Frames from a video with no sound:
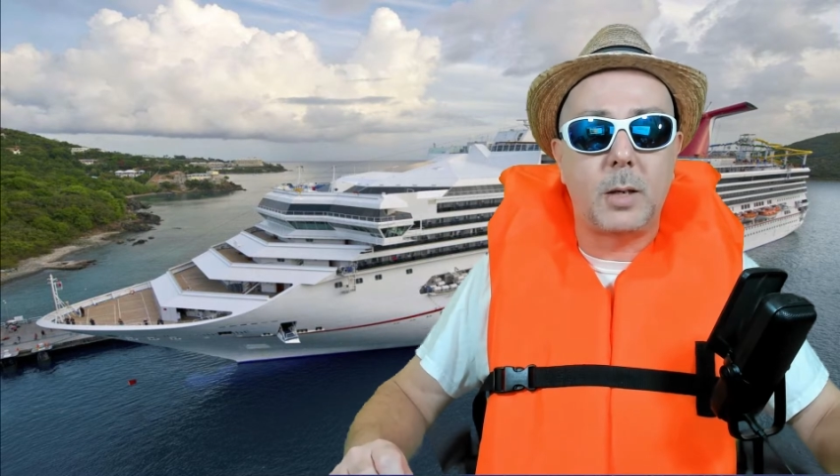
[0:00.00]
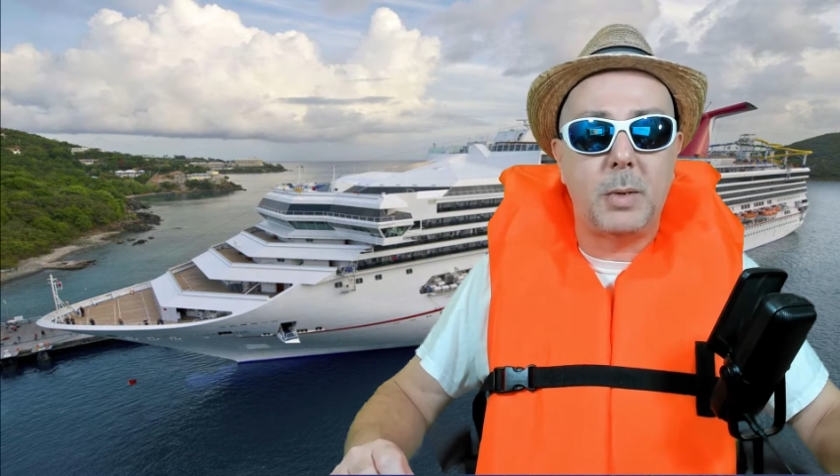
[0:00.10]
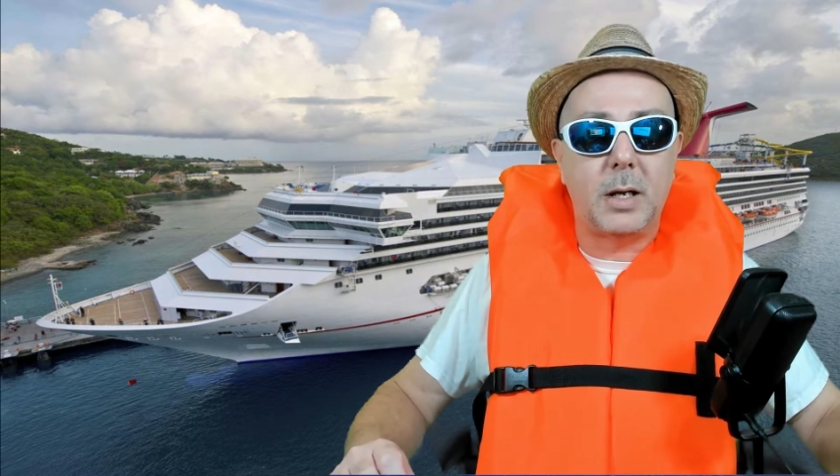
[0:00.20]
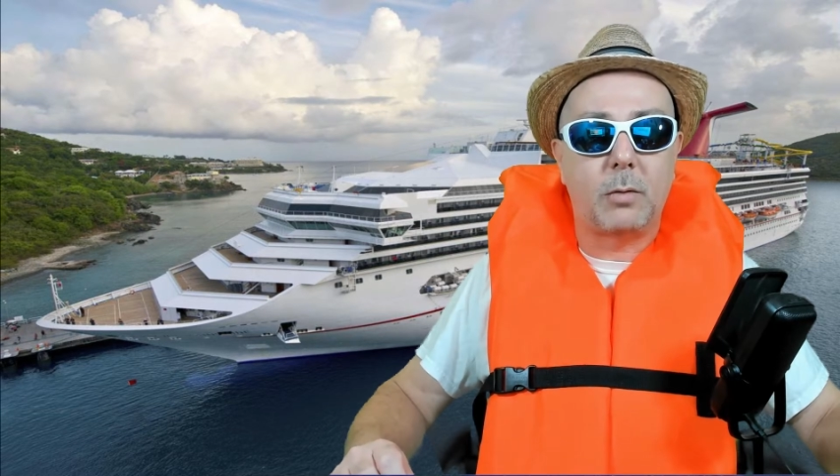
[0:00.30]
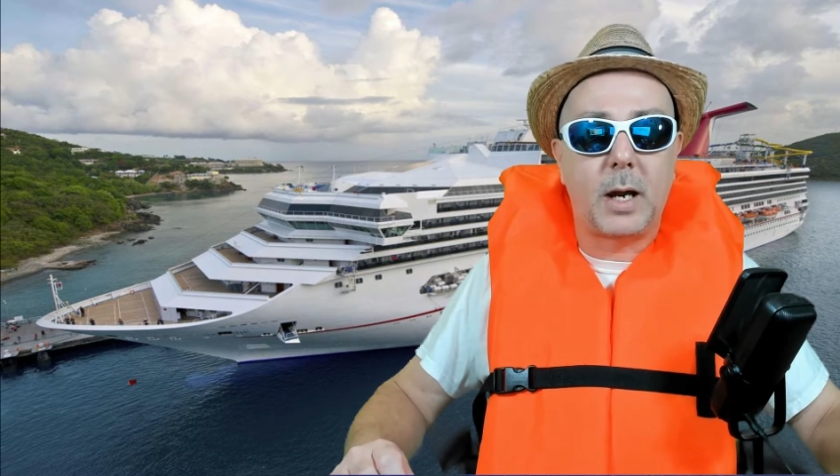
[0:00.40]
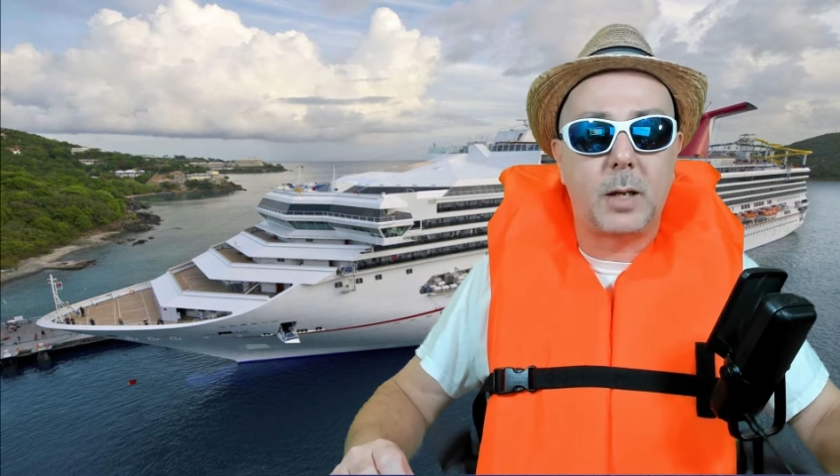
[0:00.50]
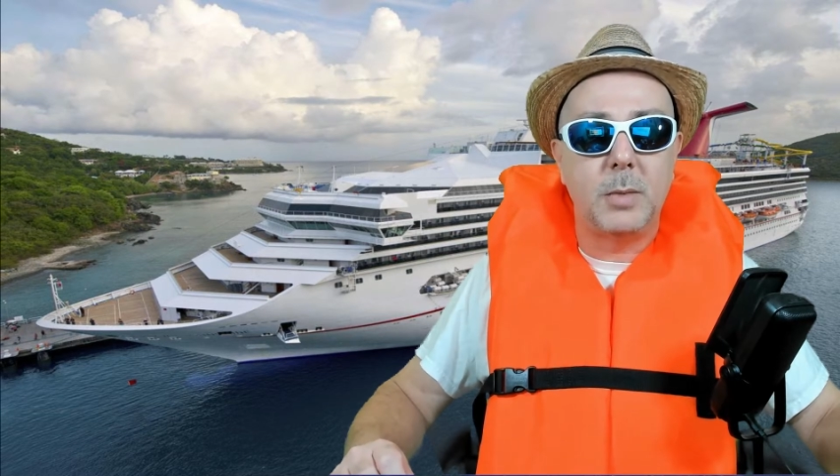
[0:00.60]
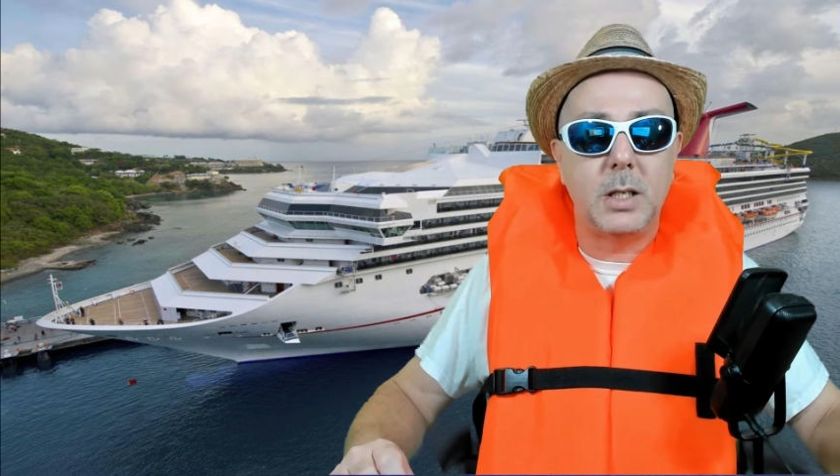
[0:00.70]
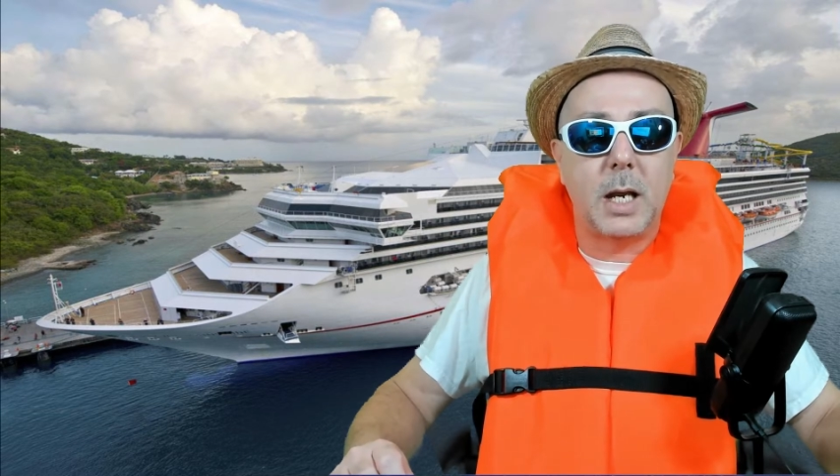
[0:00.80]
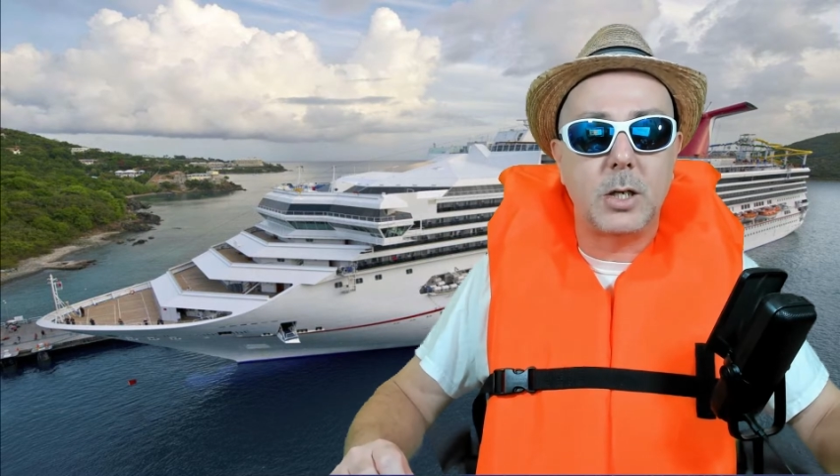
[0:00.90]
to be a
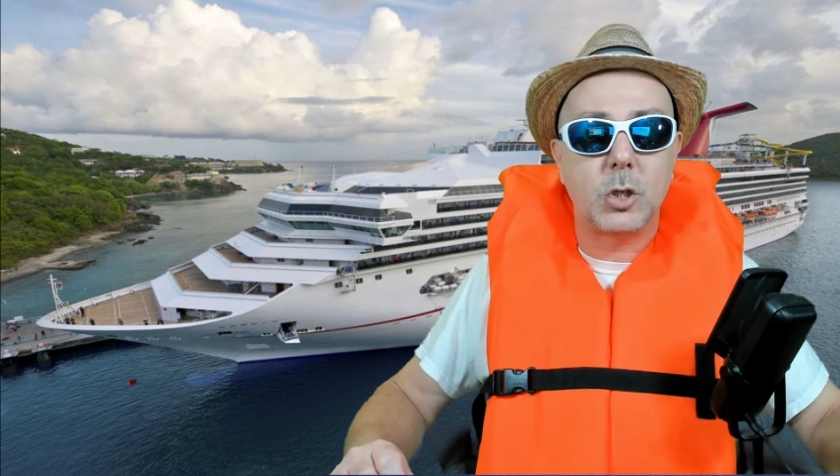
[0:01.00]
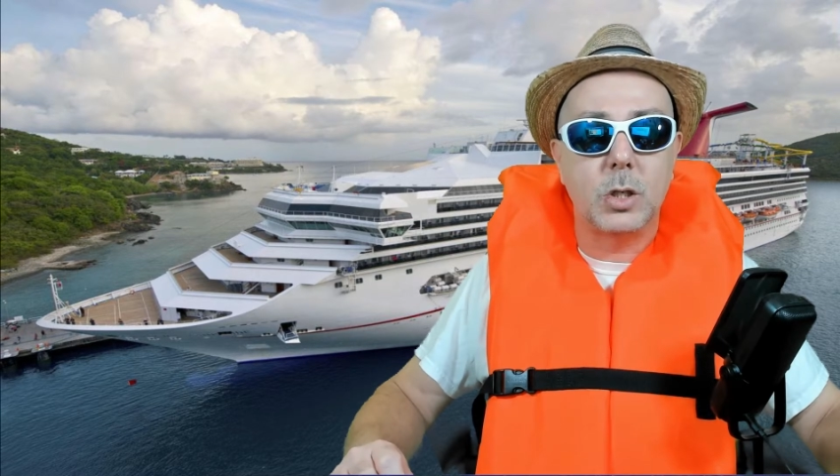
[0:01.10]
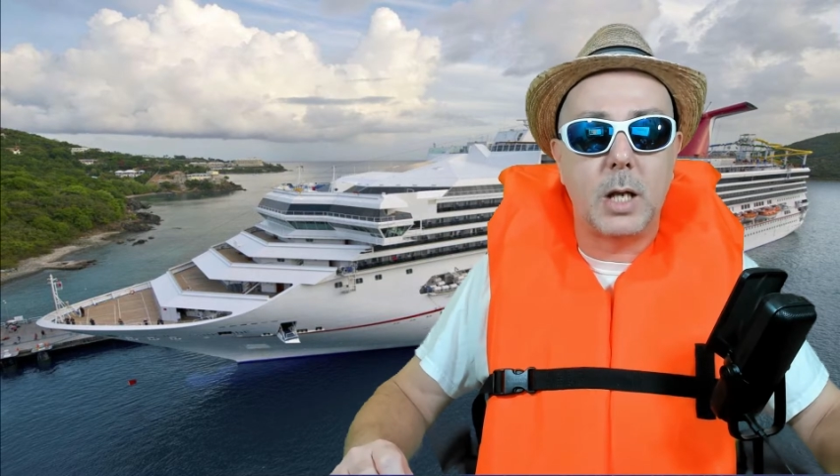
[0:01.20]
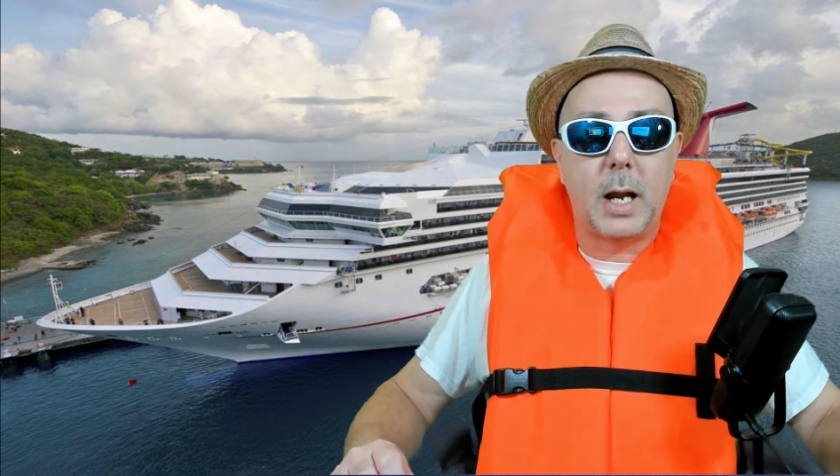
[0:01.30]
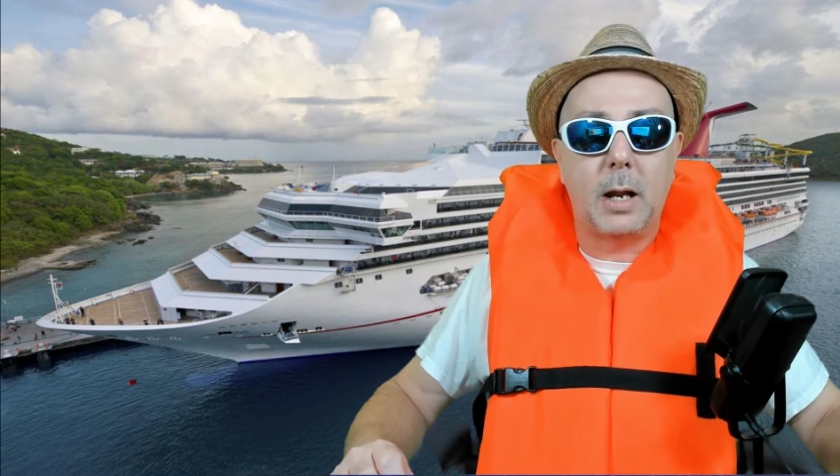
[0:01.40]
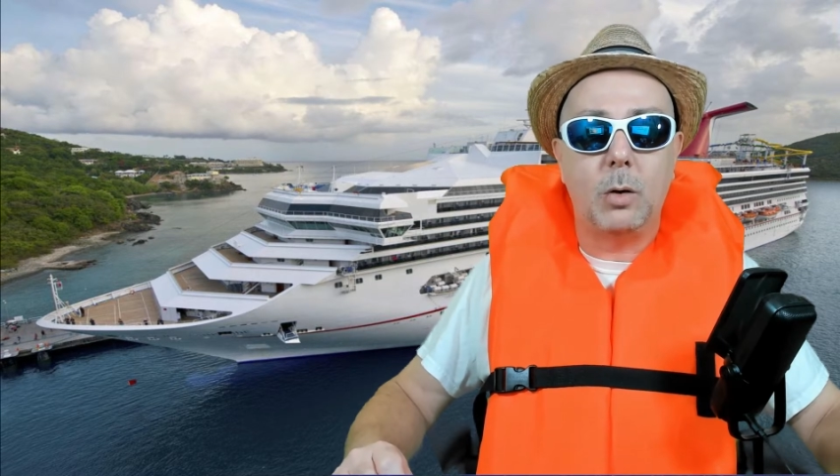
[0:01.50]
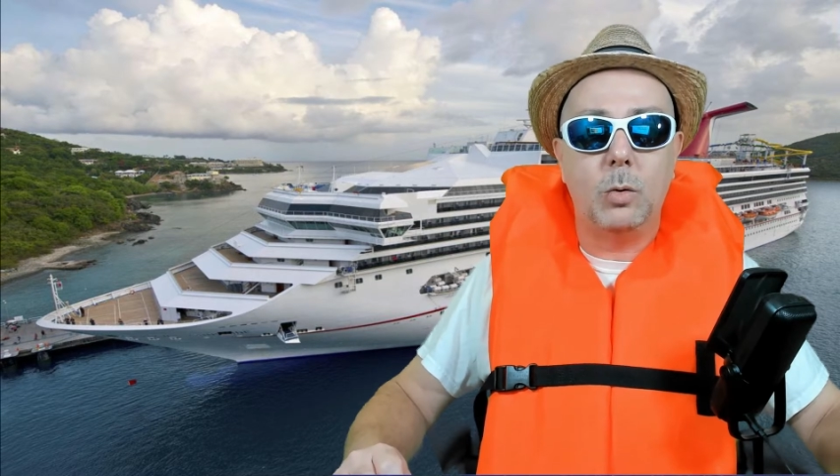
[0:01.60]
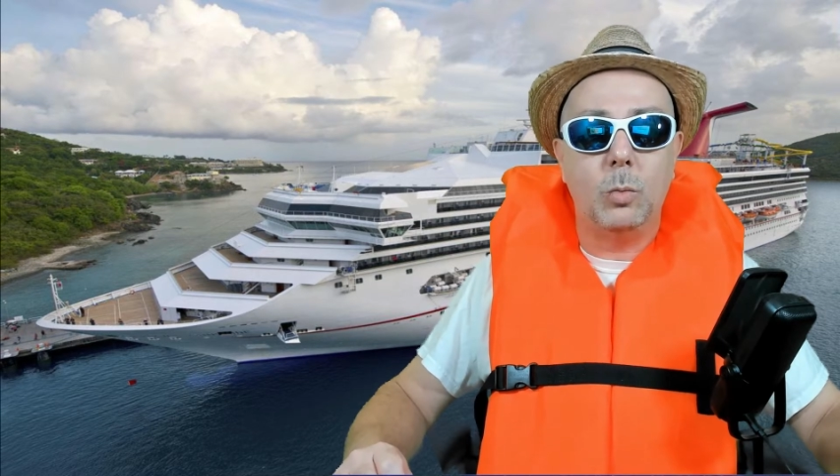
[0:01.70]
recommendation now,